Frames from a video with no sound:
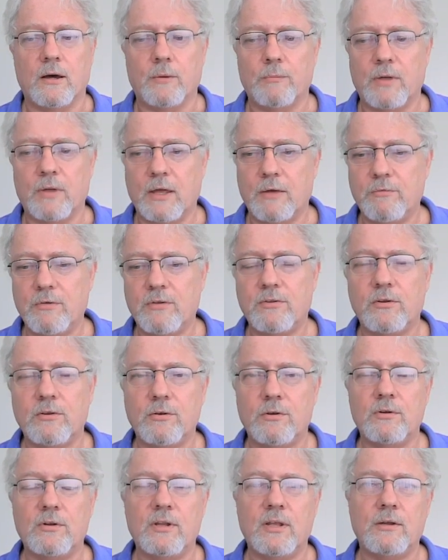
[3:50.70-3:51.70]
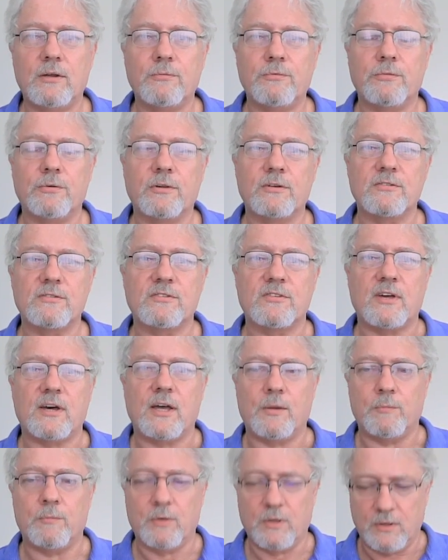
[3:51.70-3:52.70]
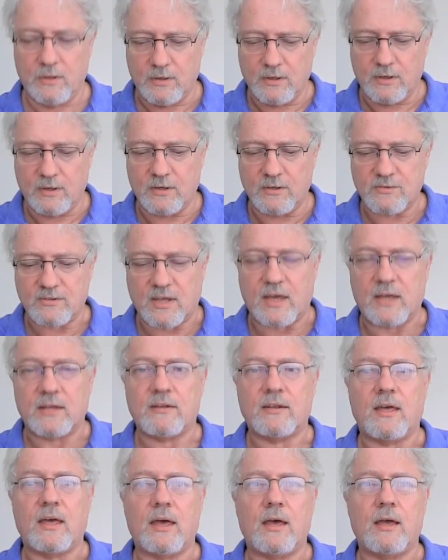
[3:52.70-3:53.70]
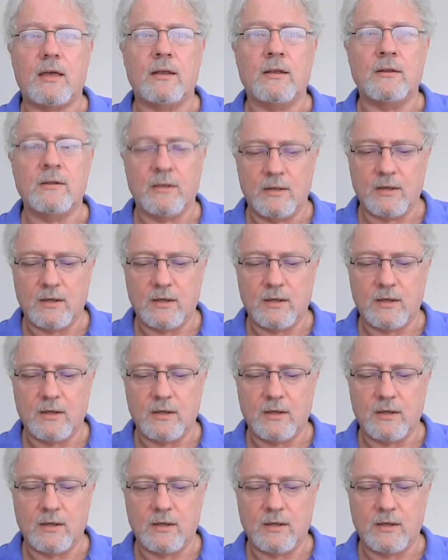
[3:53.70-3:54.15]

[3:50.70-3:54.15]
everything you need for this time is at hand,